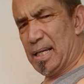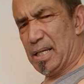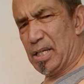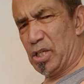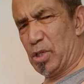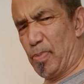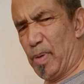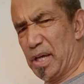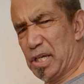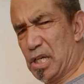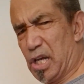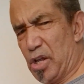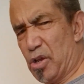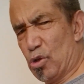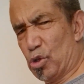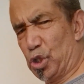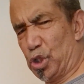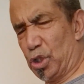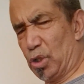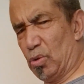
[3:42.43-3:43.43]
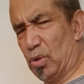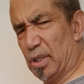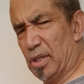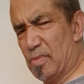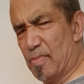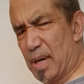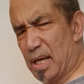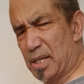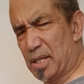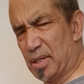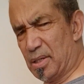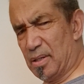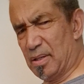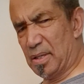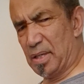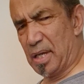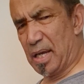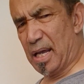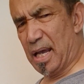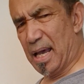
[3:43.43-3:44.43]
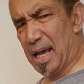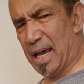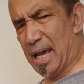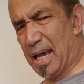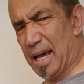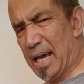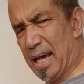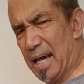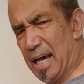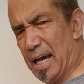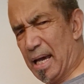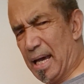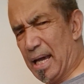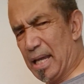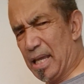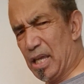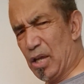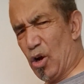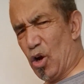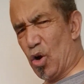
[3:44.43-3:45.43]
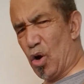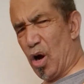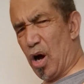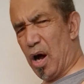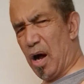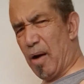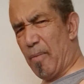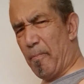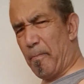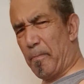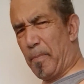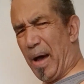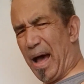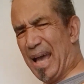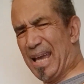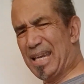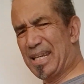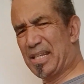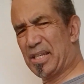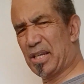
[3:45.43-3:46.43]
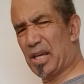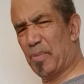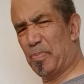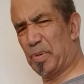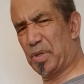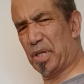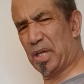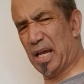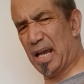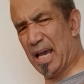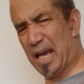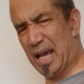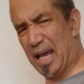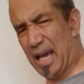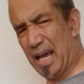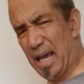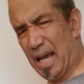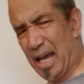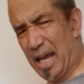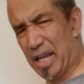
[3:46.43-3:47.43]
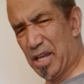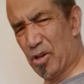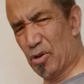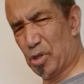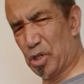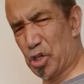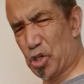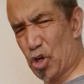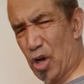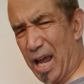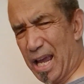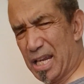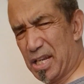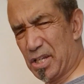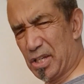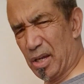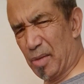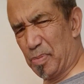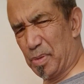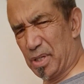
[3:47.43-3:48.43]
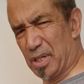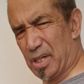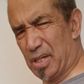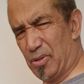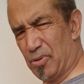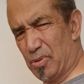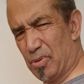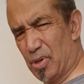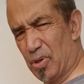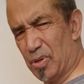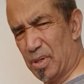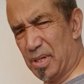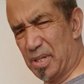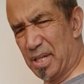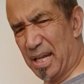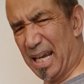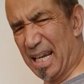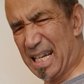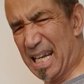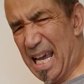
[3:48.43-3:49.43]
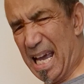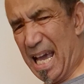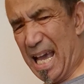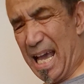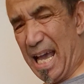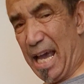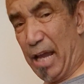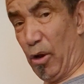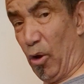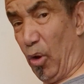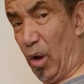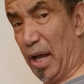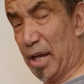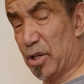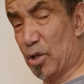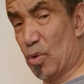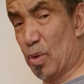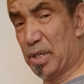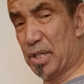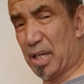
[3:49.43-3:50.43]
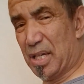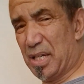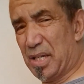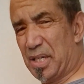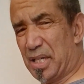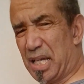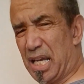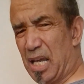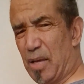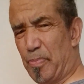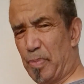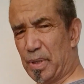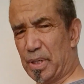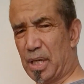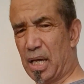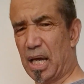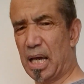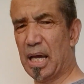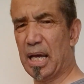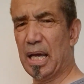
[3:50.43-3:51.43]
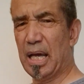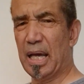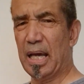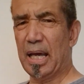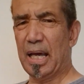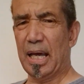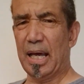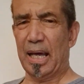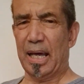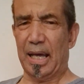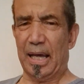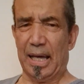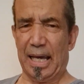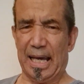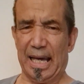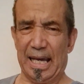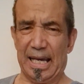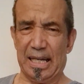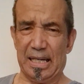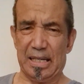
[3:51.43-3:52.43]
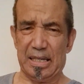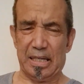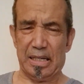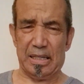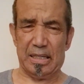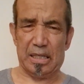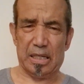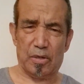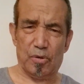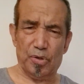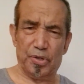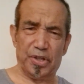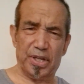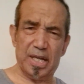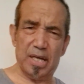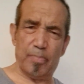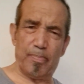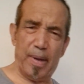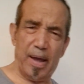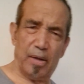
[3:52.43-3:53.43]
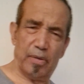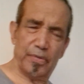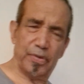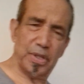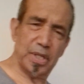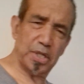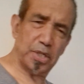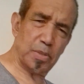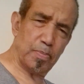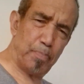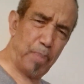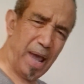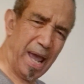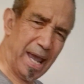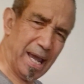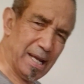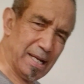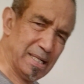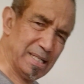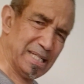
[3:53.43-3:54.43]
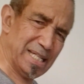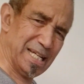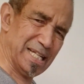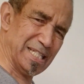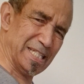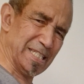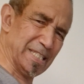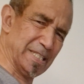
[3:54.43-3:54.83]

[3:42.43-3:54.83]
especially your shoulder muscles, your biceps, and your triceps. You notice that? And all I do is I just keep it. And the good thing about this band